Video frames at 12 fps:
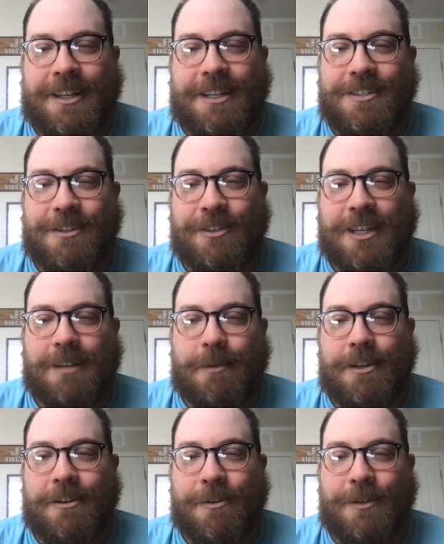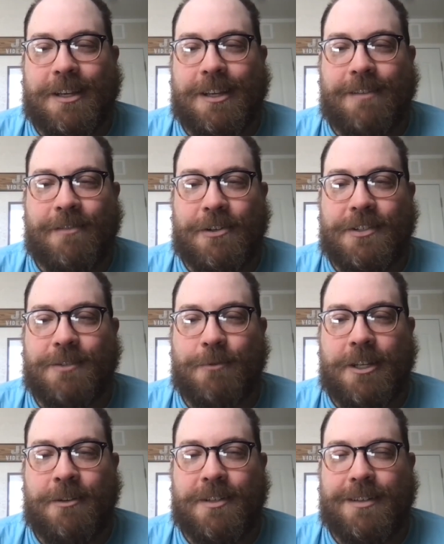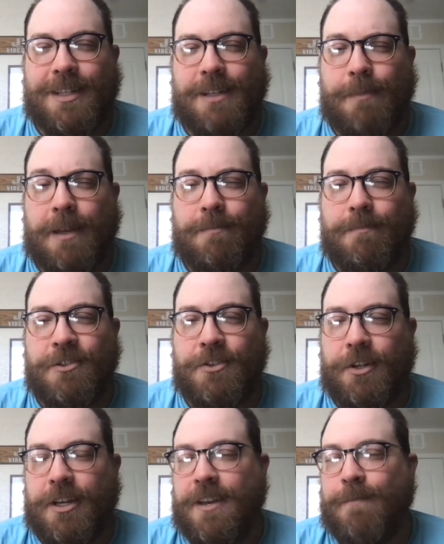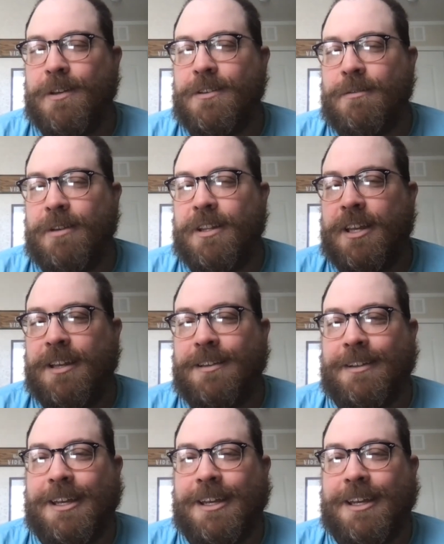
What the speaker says: Like you start thinking about your own kid versus what you did. It's like, maybe should I have been doing that?